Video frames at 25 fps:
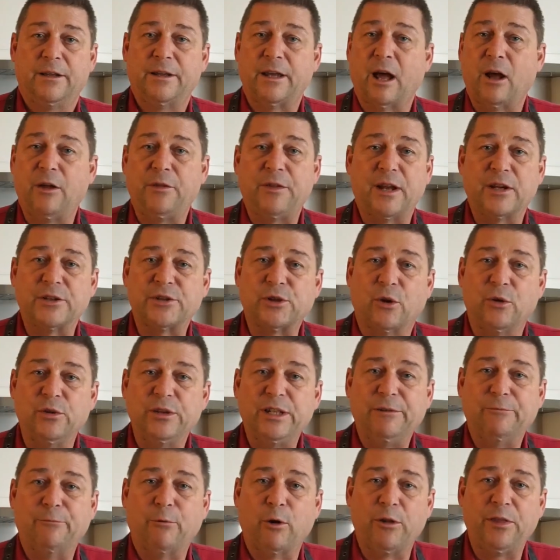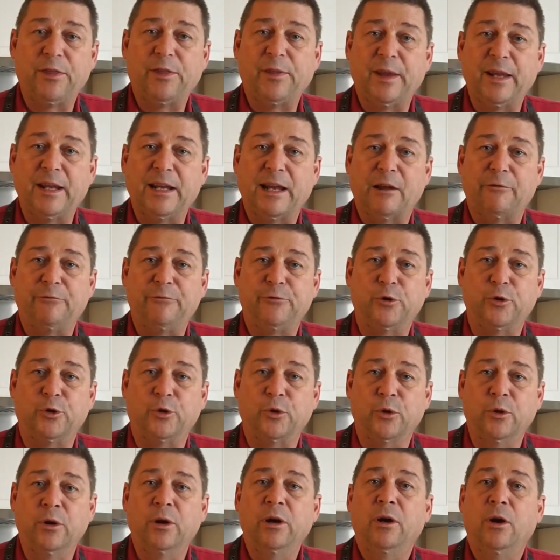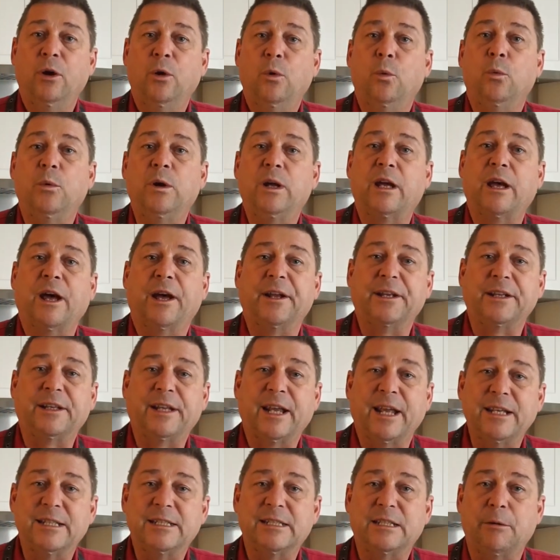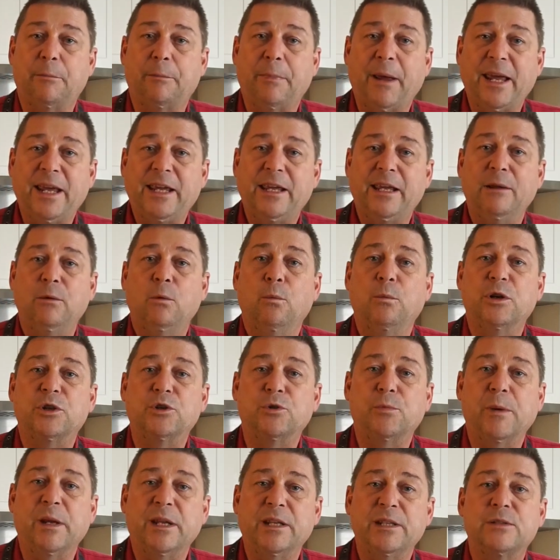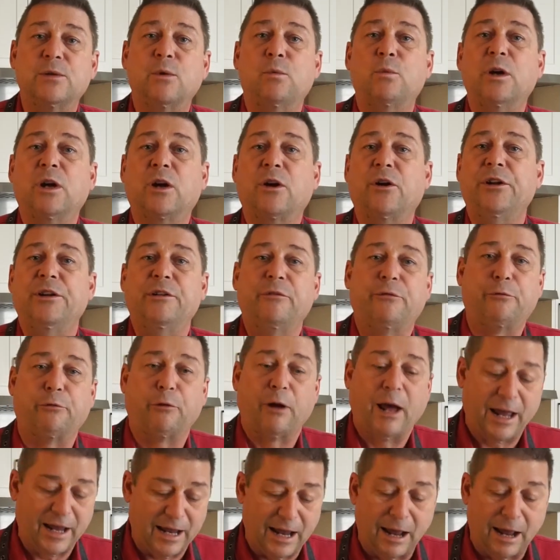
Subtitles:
Now there's only one thing left to do. We gotta taste the bacon, which means we're gonna fry